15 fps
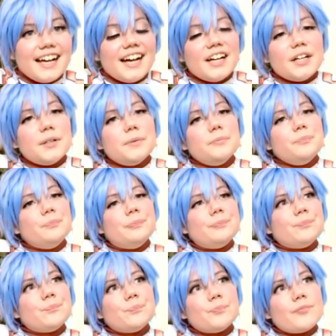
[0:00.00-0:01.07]

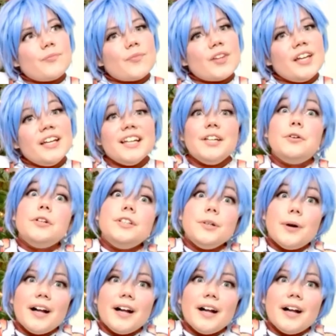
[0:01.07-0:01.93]
You could do